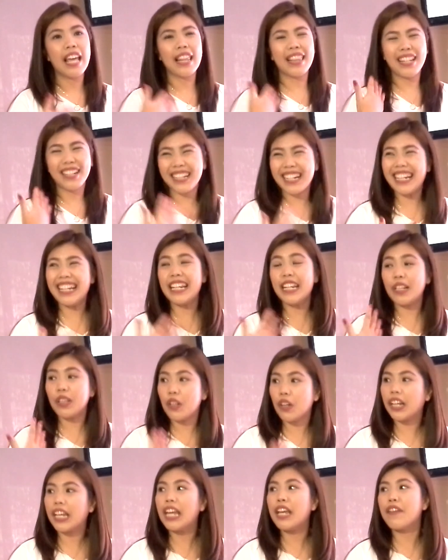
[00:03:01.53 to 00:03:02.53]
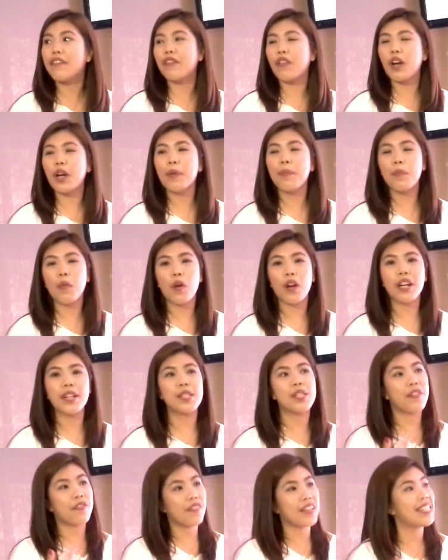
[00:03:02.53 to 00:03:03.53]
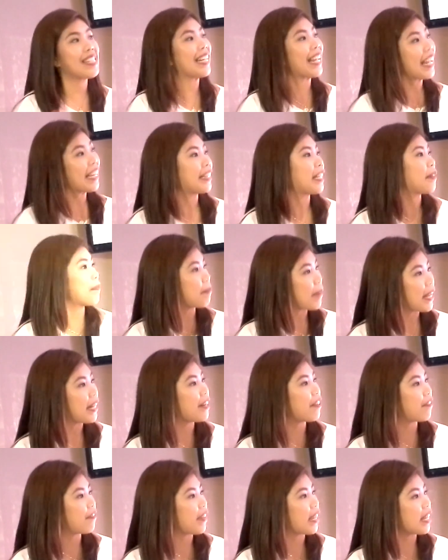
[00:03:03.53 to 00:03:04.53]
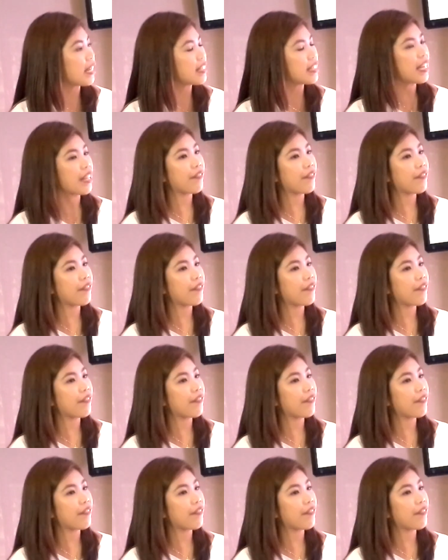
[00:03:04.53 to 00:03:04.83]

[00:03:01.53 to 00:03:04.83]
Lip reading: They're really looking for more sophisticated benefits.